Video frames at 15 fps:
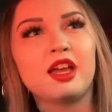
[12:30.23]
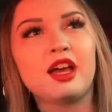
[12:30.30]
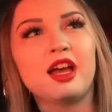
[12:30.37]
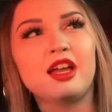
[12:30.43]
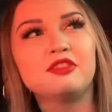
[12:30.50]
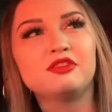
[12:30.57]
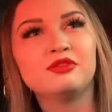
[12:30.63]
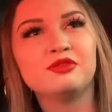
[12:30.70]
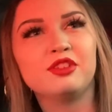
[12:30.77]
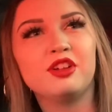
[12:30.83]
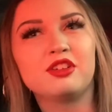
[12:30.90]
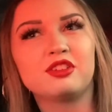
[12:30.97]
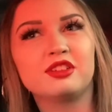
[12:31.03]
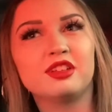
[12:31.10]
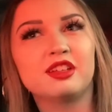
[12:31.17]
I haven't
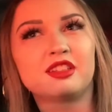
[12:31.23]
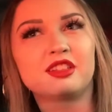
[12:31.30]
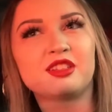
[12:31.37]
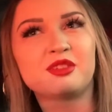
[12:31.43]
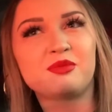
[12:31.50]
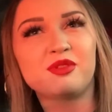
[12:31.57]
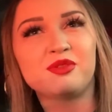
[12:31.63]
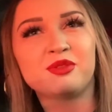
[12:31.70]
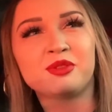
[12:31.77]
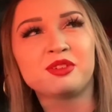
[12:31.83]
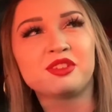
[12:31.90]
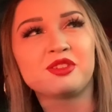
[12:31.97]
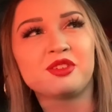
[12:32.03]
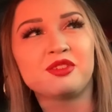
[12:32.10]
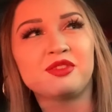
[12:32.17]
vlogged like this before,
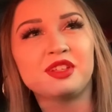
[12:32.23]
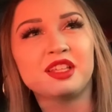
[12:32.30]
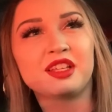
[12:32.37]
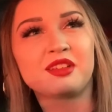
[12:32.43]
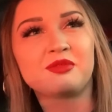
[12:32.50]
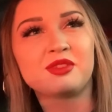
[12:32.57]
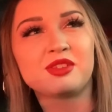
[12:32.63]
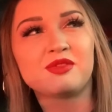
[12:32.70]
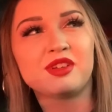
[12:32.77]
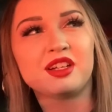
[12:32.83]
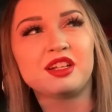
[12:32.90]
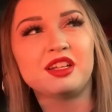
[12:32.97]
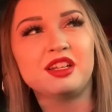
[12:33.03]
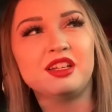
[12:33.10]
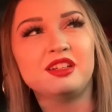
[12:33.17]
so I feel like I'm just
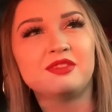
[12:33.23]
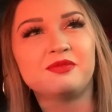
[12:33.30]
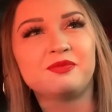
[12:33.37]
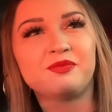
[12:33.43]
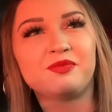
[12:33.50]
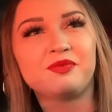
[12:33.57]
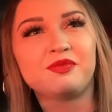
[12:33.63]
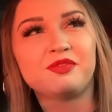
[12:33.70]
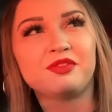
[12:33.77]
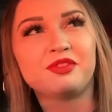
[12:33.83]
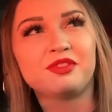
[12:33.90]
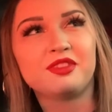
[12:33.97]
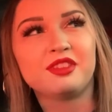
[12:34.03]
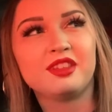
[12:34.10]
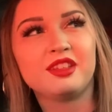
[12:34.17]
very
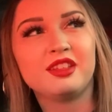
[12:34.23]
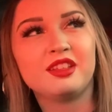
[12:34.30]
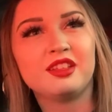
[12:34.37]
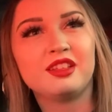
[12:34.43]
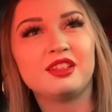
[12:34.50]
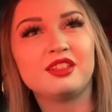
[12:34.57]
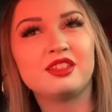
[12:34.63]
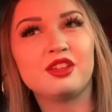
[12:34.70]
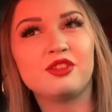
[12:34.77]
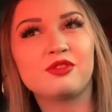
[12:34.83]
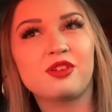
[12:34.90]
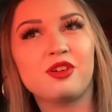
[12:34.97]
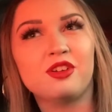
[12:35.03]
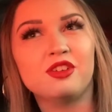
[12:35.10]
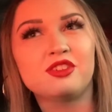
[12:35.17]

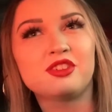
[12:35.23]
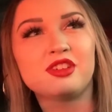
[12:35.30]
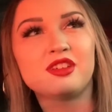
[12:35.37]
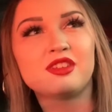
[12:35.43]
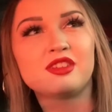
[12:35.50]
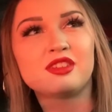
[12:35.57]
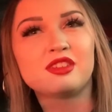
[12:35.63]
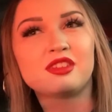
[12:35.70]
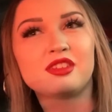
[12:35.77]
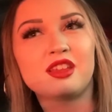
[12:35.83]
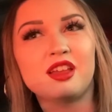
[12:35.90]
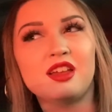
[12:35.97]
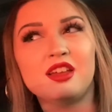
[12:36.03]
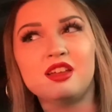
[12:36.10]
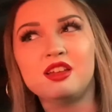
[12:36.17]
self-conscious
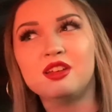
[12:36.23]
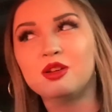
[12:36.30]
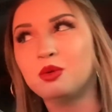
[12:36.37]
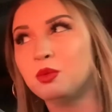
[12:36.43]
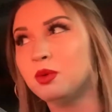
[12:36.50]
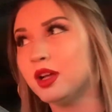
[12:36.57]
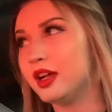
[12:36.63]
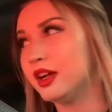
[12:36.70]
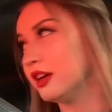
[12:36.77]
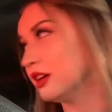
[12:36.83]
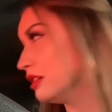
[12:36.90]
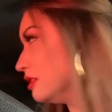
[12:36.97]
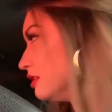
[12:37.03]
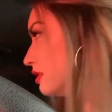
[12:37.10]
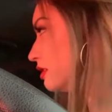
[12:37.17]
and aware.
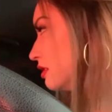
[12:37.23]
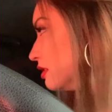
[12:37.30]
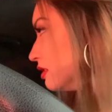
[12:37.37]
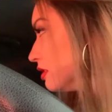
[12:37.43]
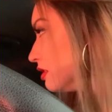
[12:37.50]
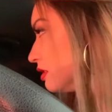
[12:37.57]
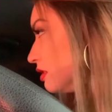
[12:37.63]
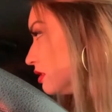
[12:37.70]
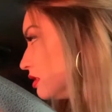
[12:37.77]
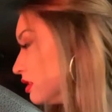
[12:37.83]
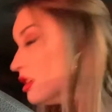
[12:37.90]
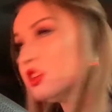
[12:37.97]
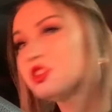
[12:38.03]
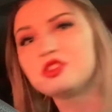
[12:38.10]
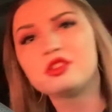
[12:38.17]

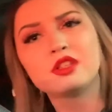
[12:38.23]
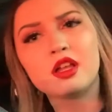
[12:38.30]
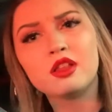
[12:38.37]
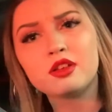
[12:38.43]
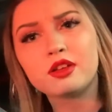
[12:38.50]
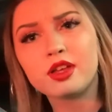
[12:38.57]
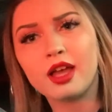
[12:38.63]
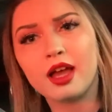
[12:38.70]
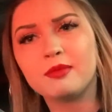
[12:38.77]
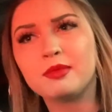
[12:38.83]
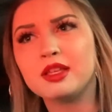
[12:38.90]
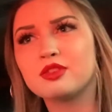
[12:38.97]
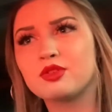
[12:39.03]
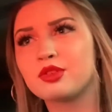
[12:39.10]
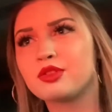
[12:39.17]
She's not looking at
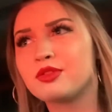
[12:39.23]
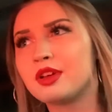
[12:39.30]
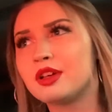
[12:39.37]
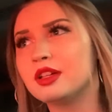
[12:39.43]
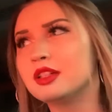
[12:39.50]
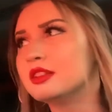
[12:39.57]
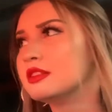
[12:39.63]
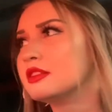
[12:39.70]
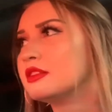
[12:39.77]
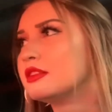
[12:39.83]
me, so it's fine.